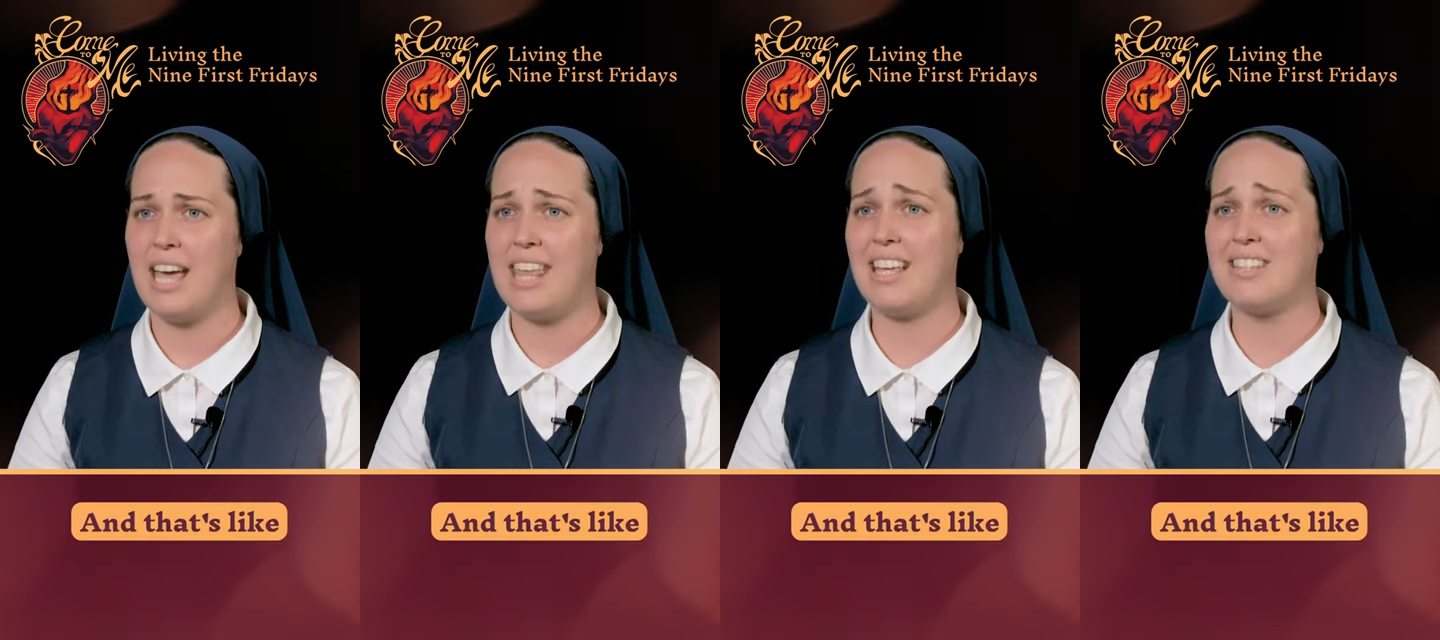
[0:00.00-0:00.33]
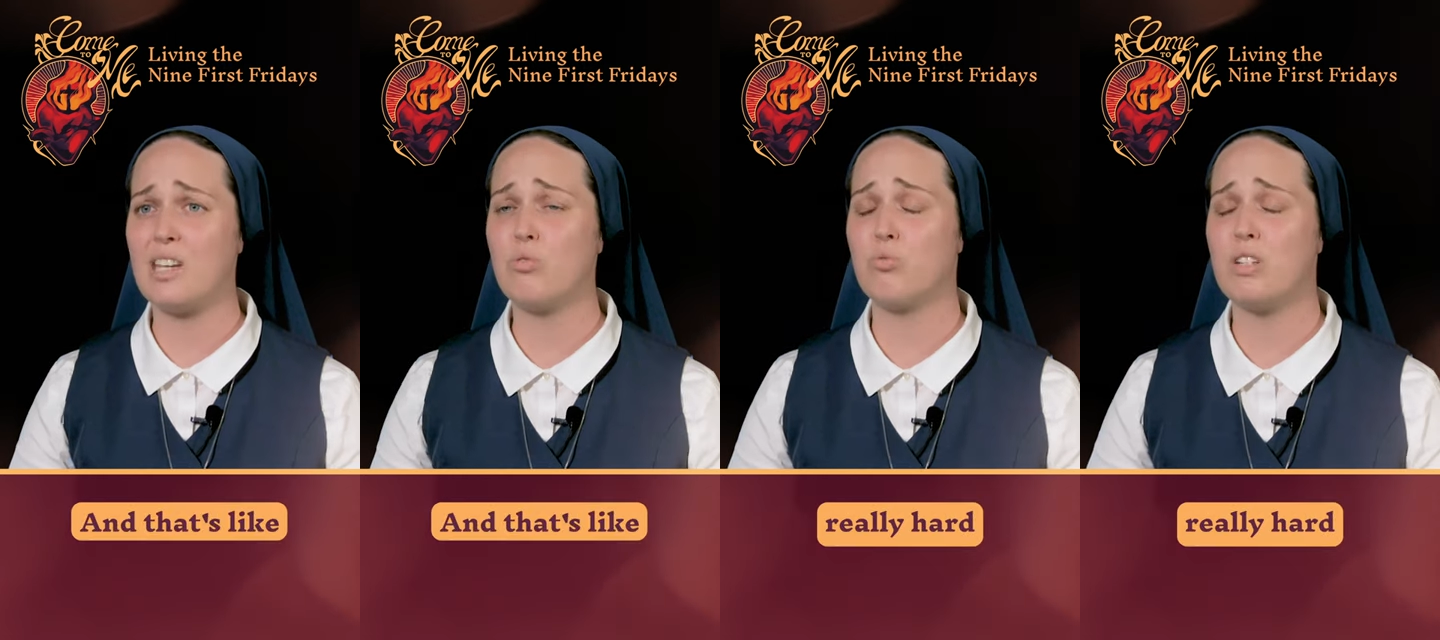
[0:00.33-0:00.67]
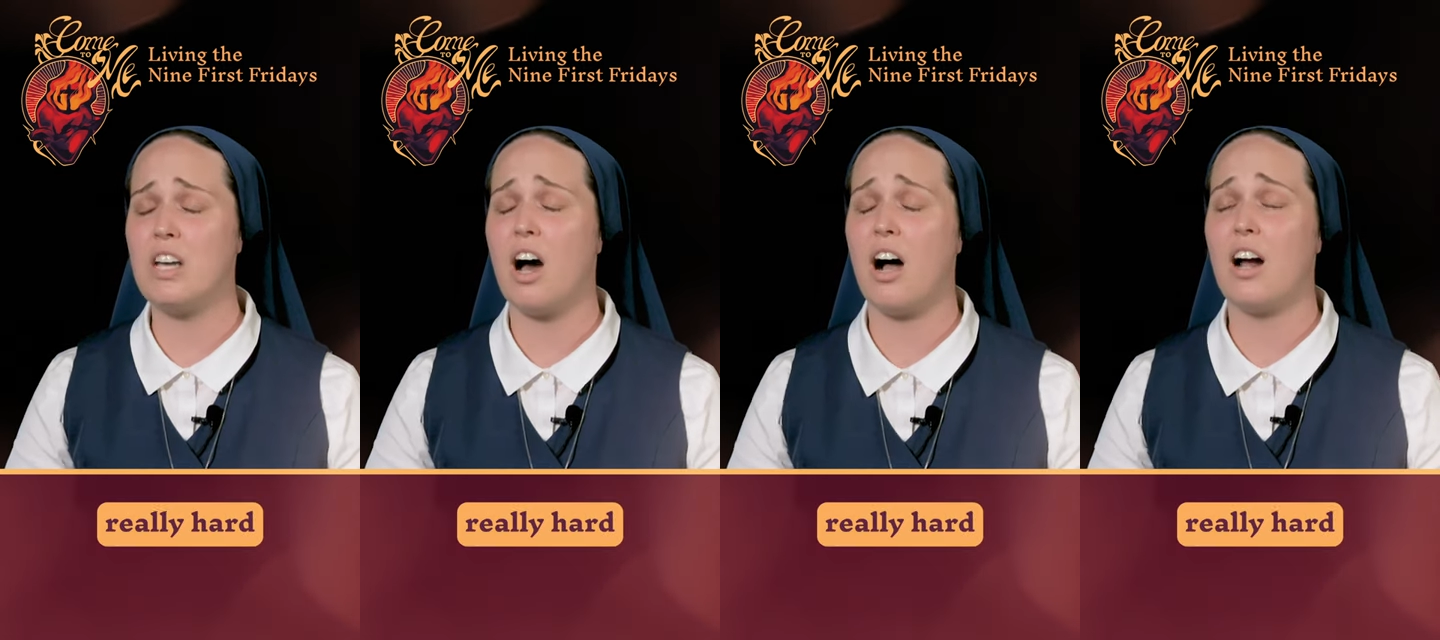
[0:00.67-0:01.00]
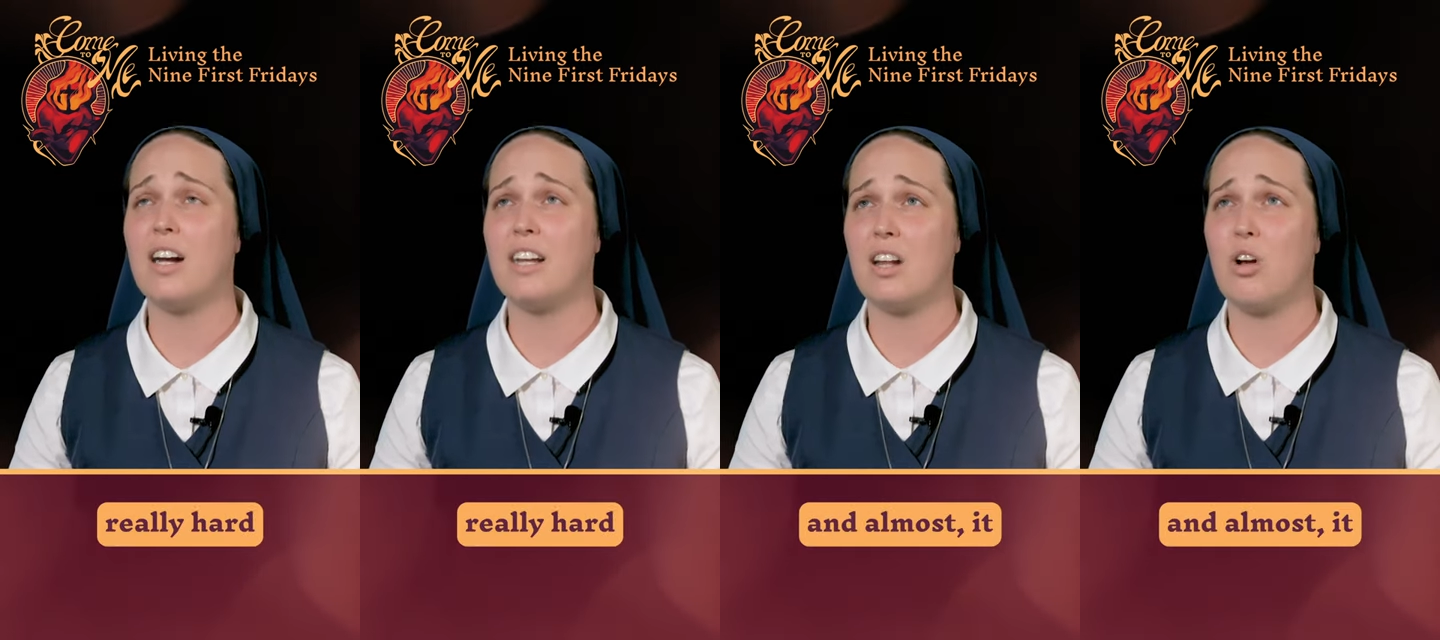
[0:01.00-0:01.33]
And that's like really
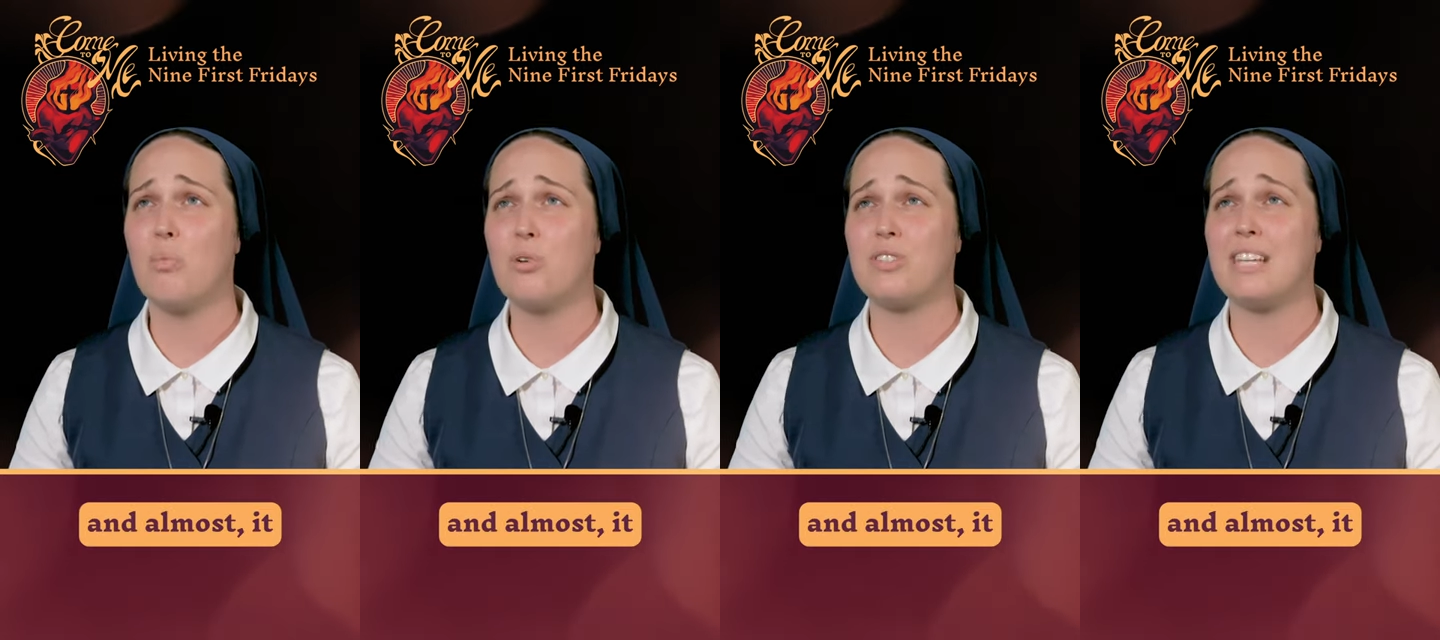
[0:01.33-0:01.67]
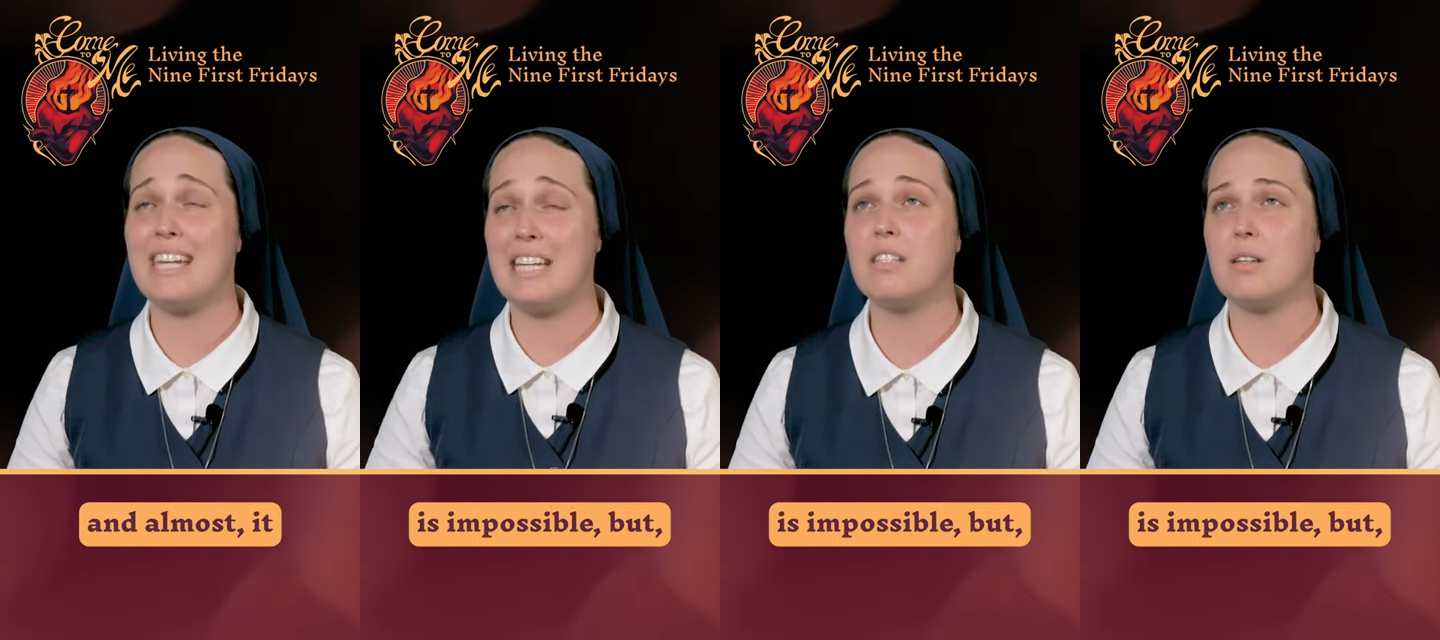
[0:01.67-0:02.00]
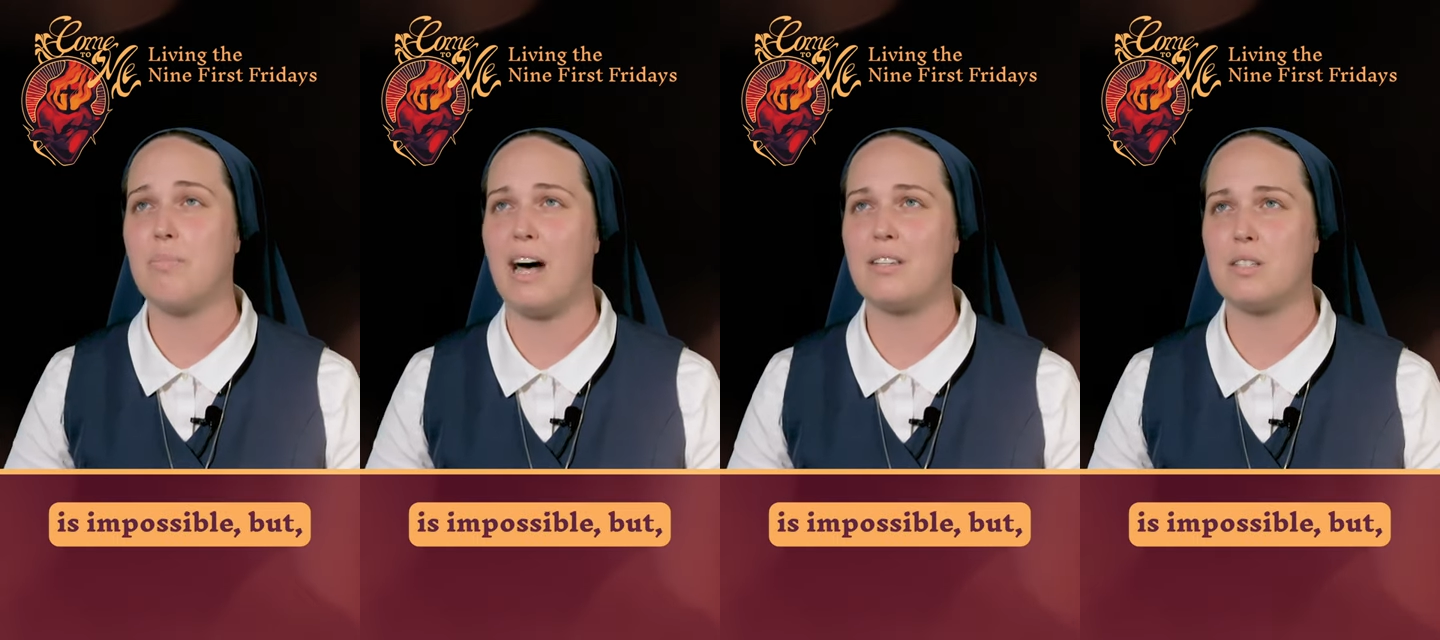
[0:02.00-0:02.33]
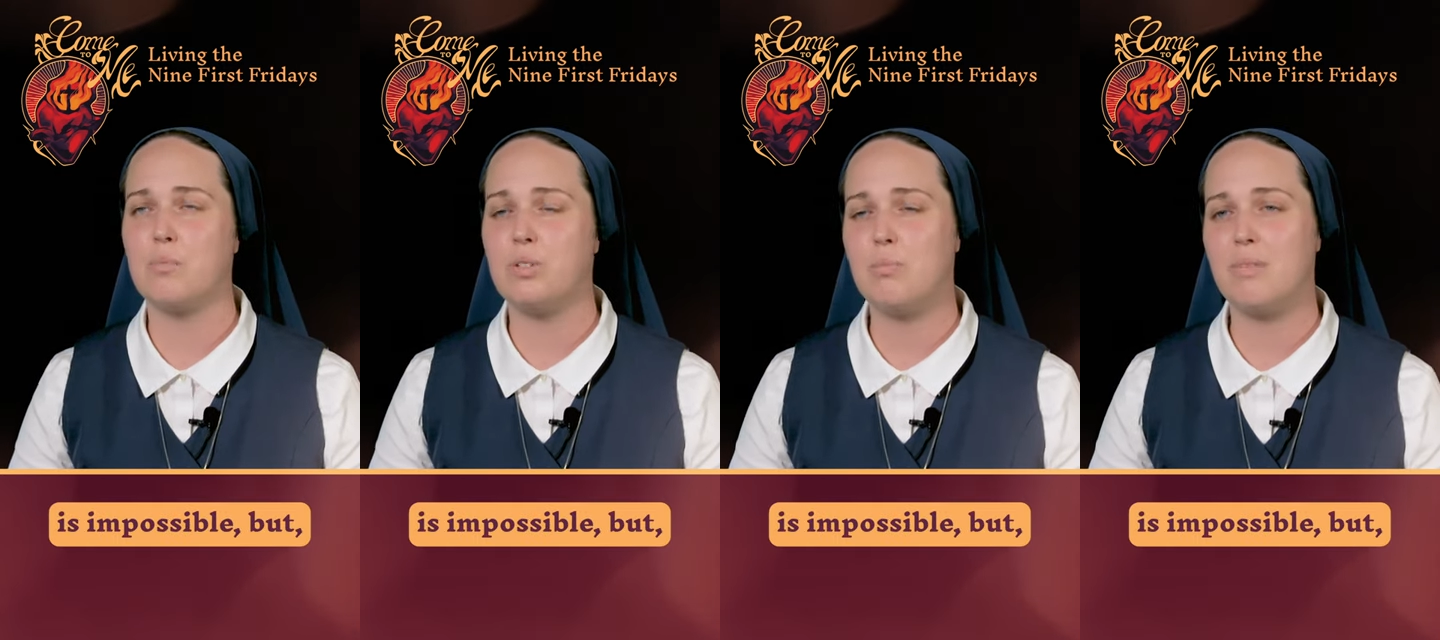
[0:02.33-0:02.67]
hard, and almost it is
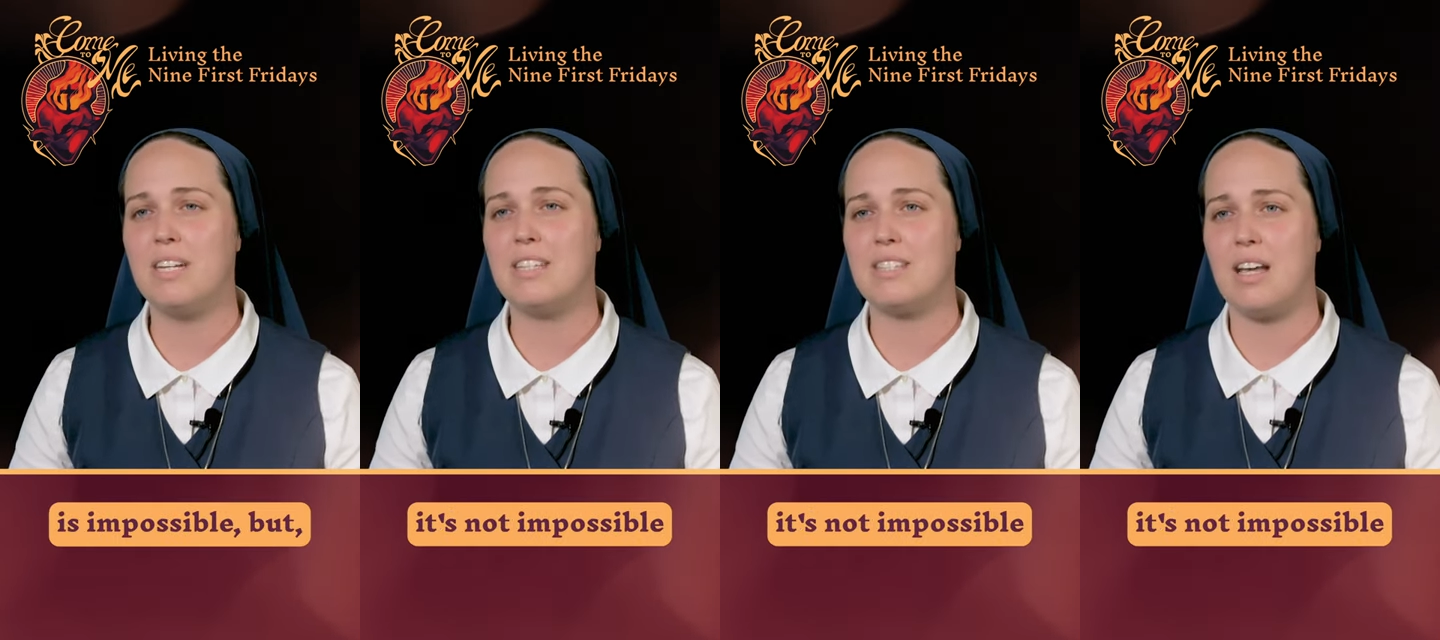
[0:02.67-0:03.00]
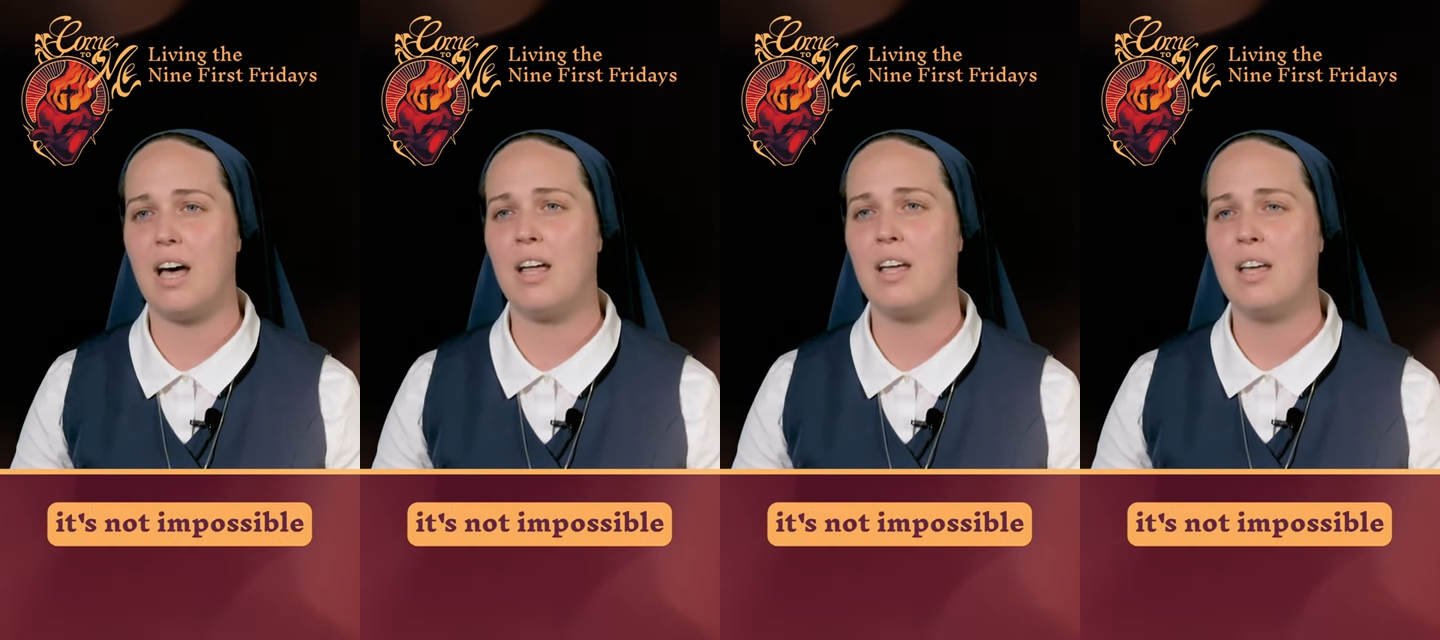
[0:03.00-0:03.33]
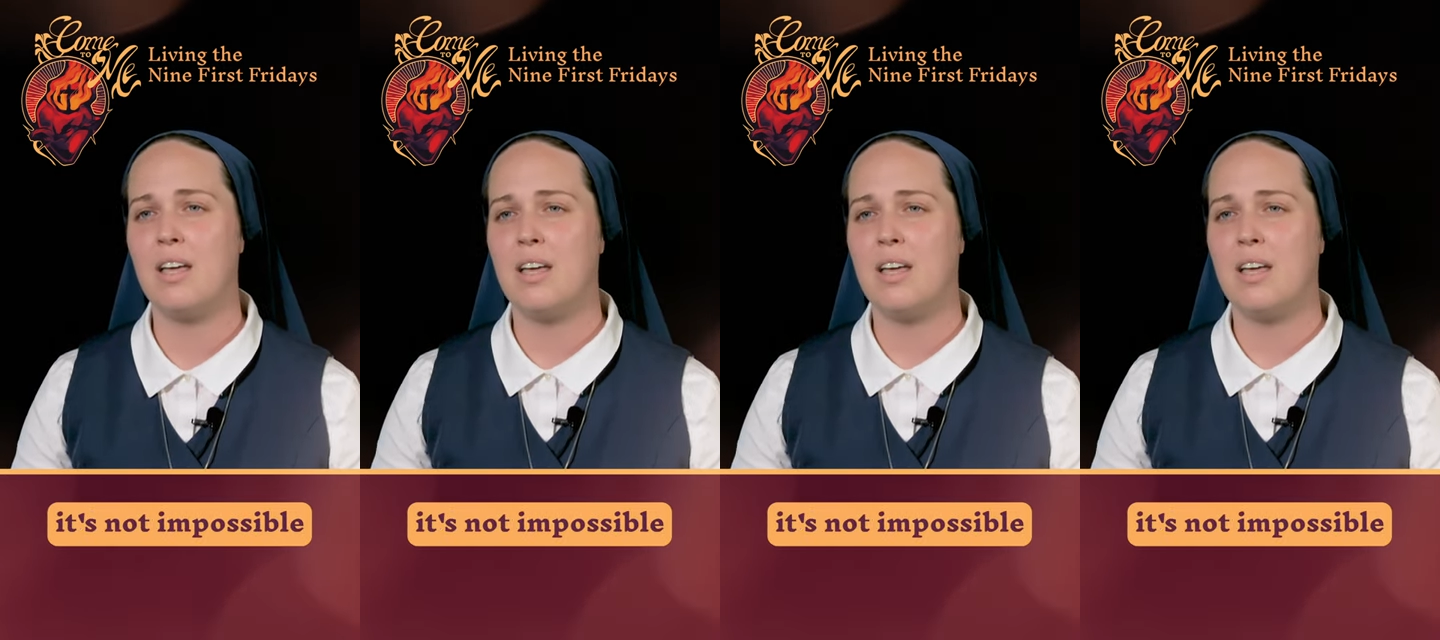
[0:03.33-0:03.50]
impossible, but it's not